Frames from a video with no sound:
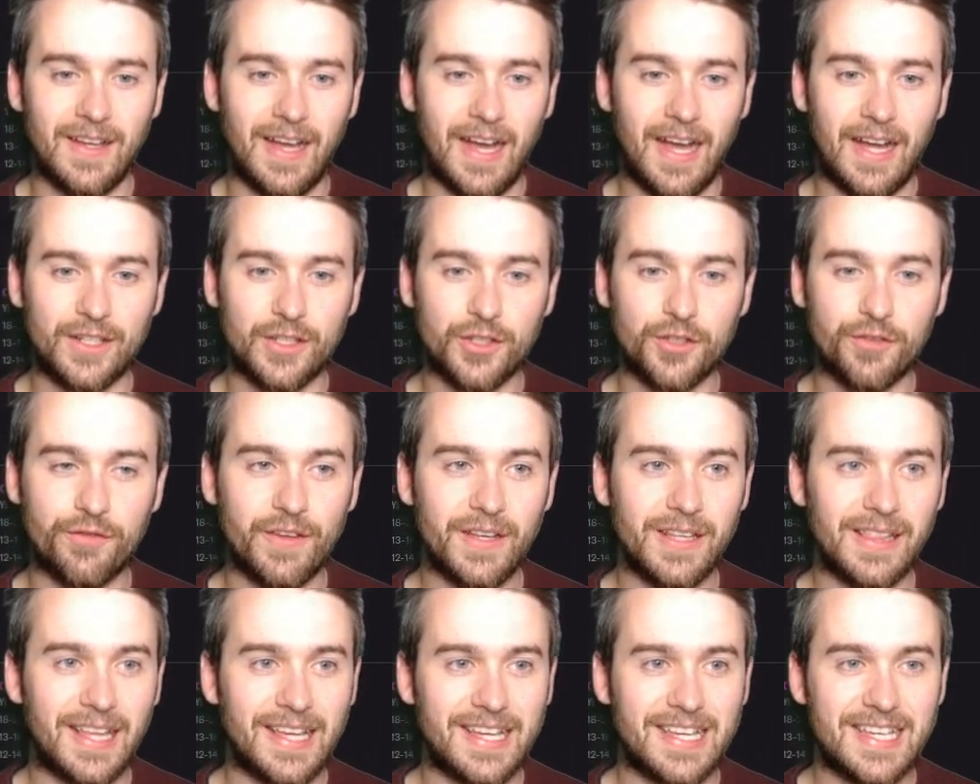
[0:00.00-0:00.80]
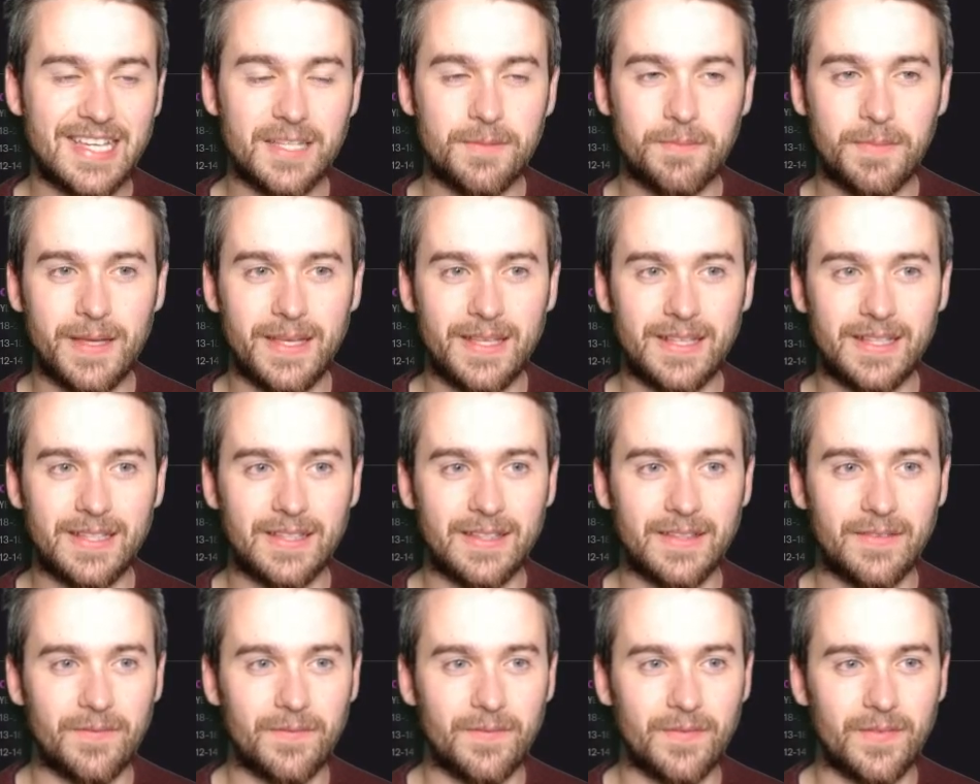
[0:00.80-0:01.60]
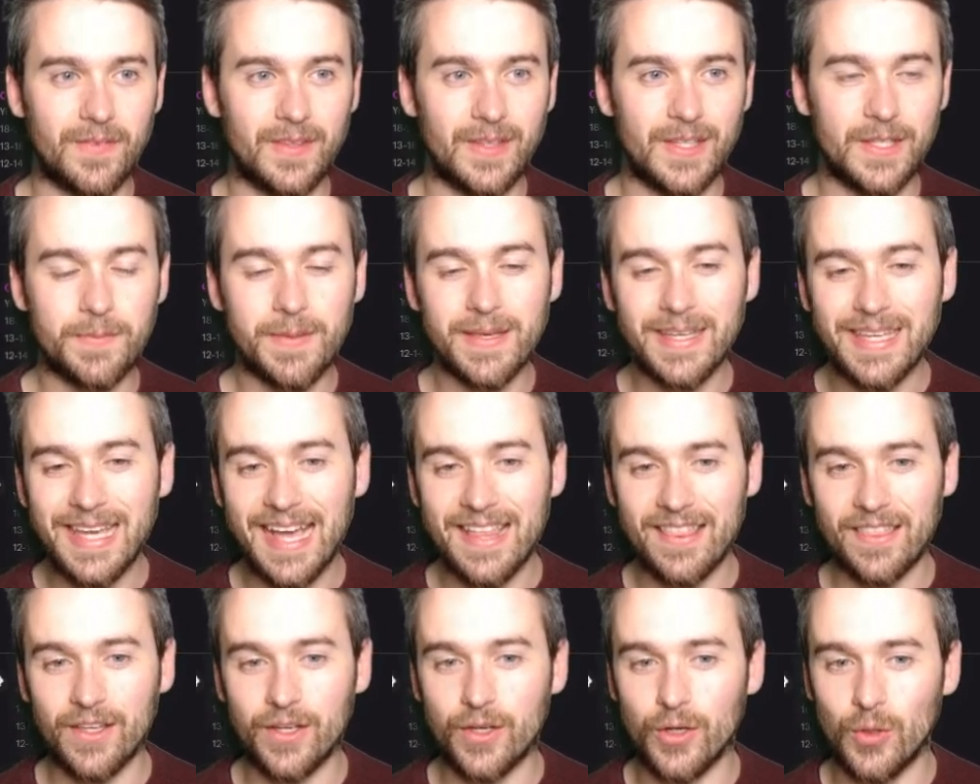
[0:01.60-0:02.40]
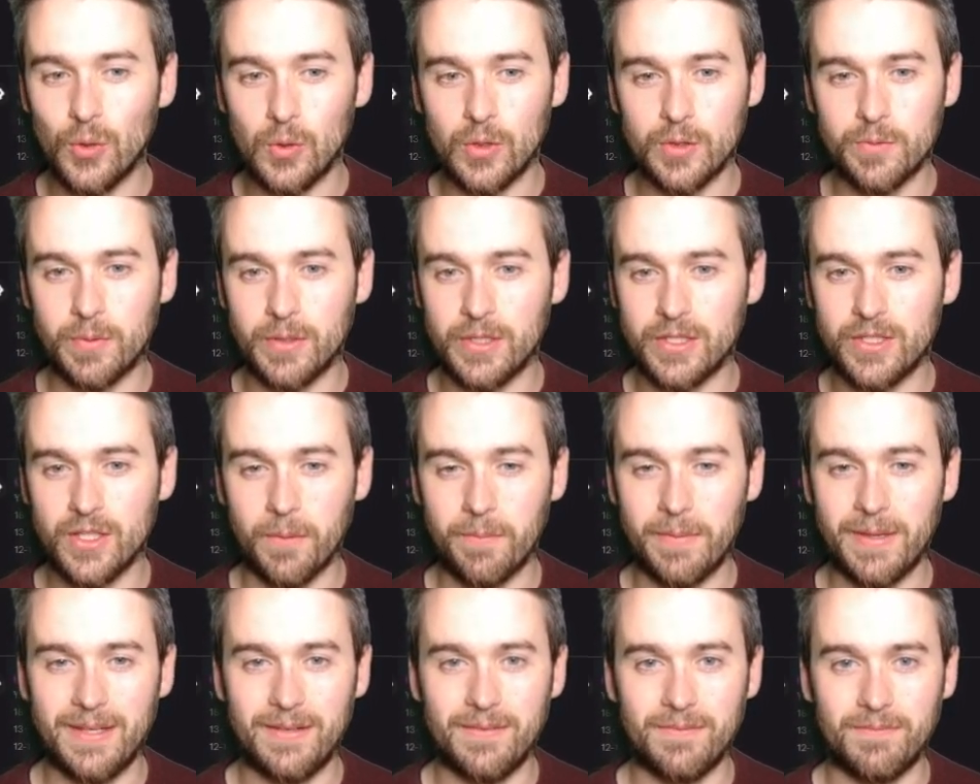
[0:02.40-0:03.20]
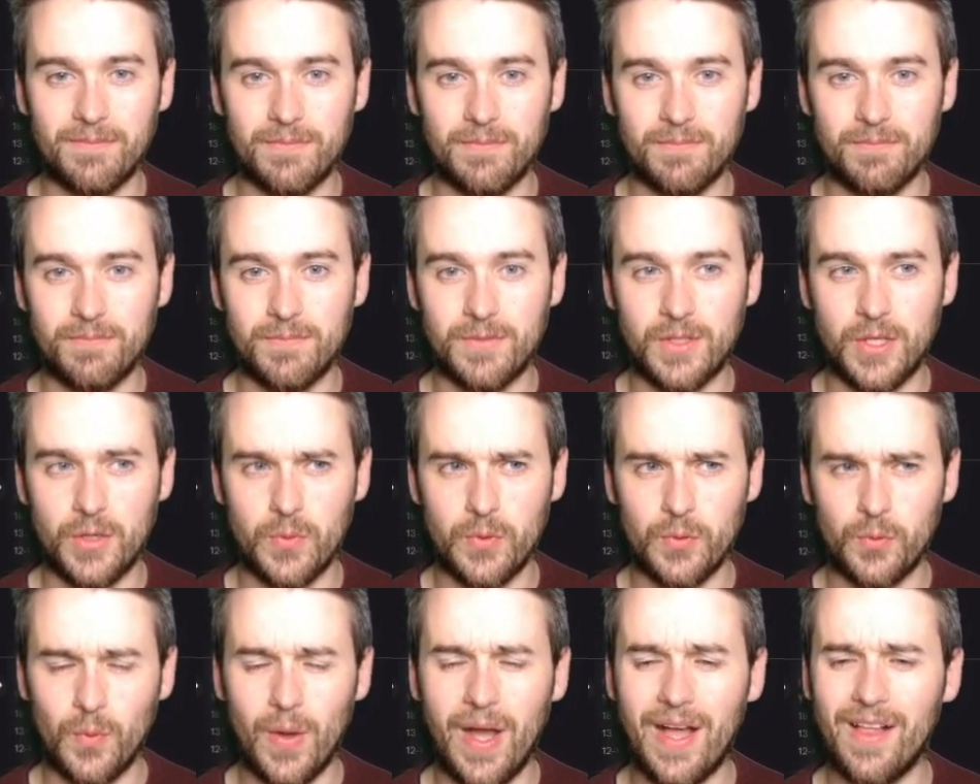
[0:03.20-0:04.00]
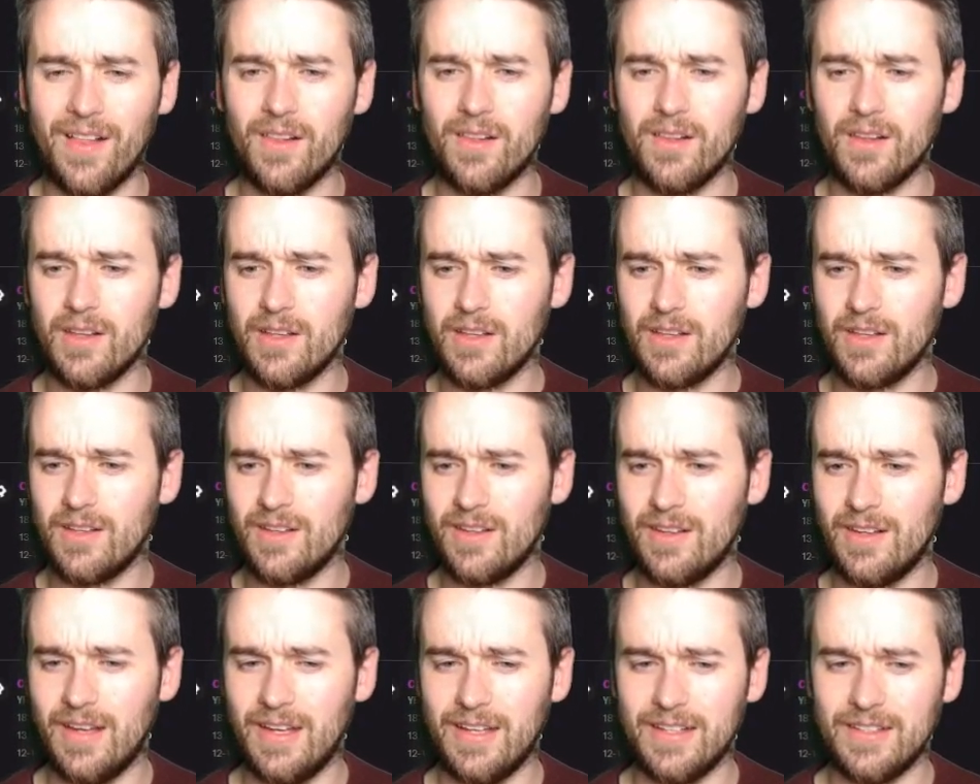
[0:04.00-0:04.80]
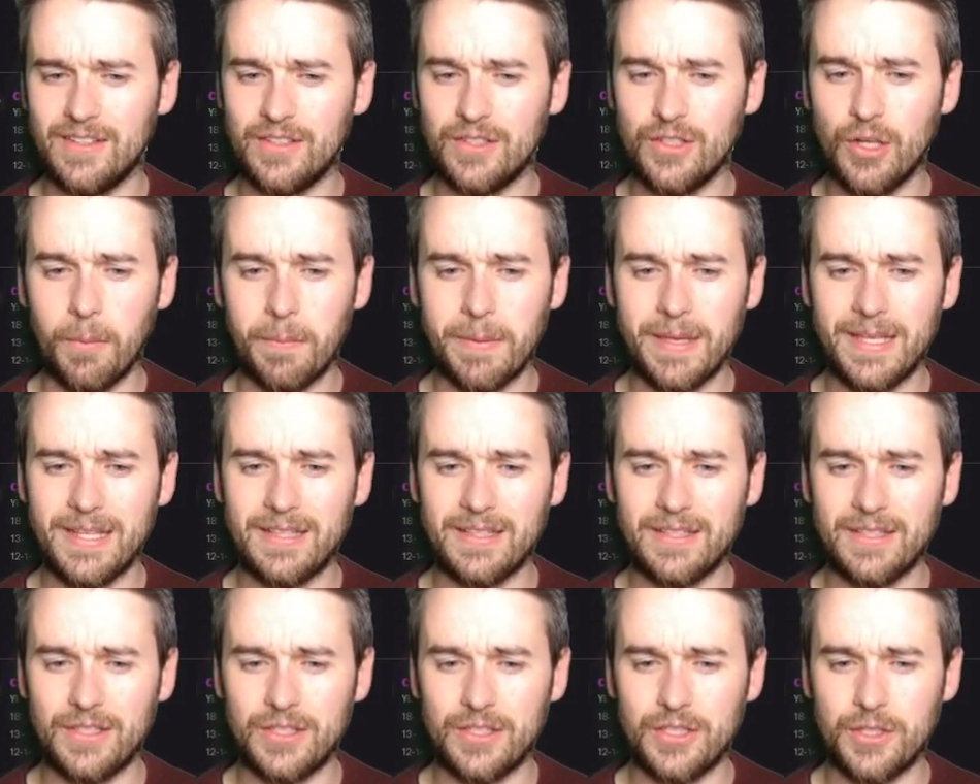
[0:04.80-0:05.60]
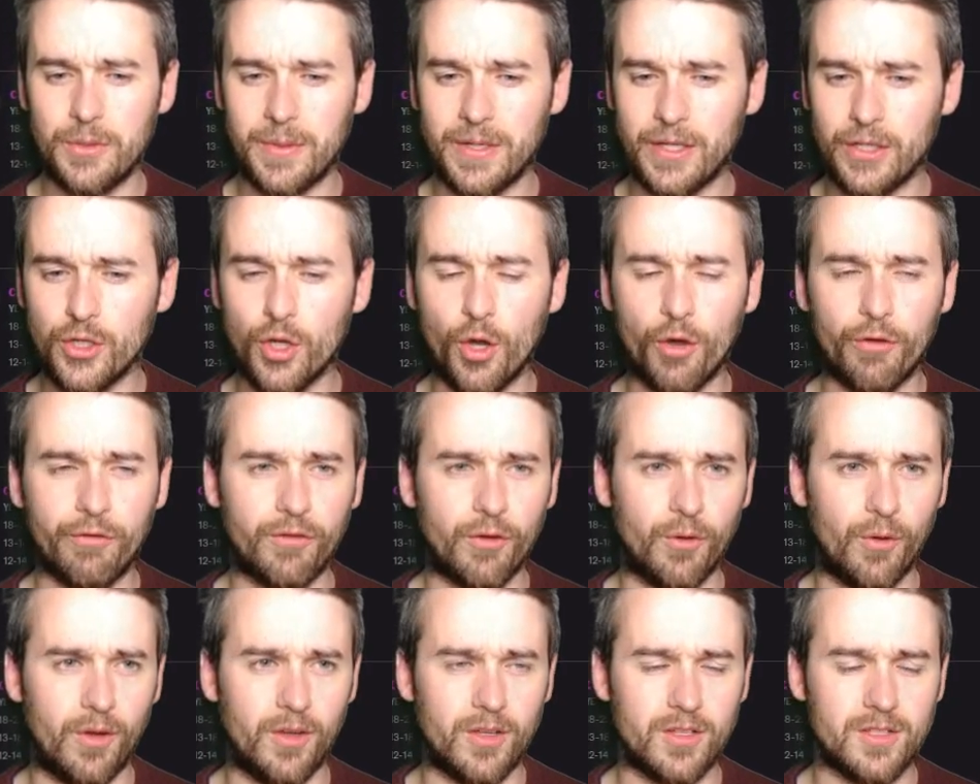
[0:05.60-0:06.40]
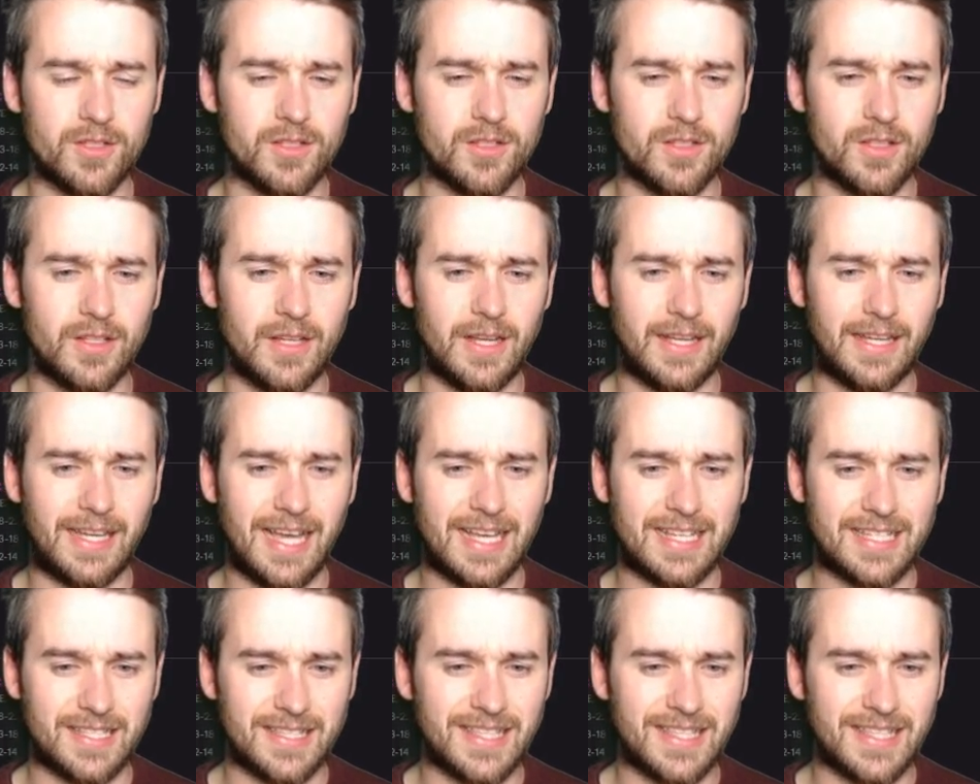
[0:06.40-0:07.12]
I just feel like he's been getting the goals, but he's not been doing well and not been doing enough for us, I guess.